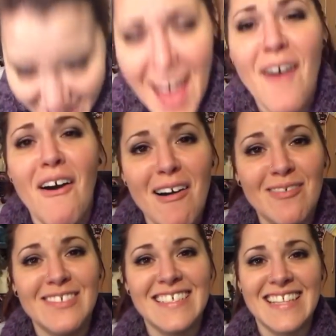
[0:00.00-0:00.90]
How
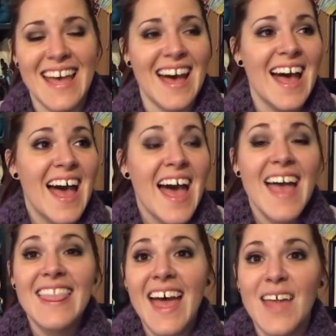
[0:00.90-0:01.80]
awful is that?
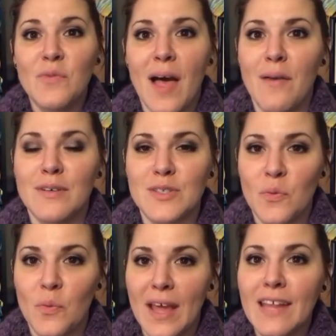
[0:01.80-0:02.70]
And then while I was
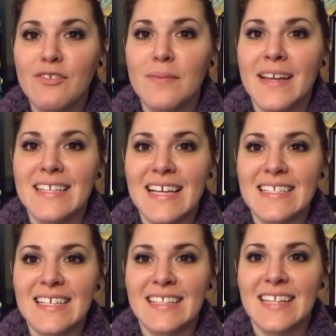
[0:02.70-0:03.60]
waiting for my dad
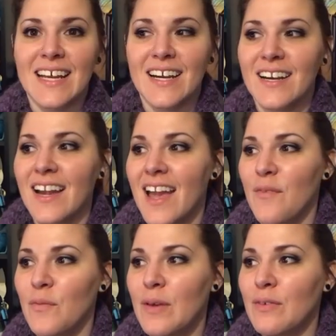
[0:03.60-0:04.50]
to get there
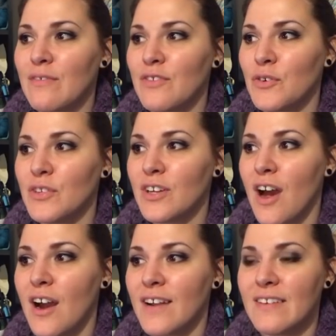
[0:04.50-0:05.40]
and we refueled the
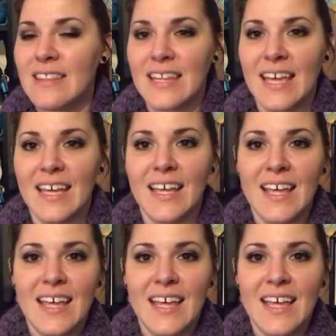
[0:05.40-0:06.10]
car and everything,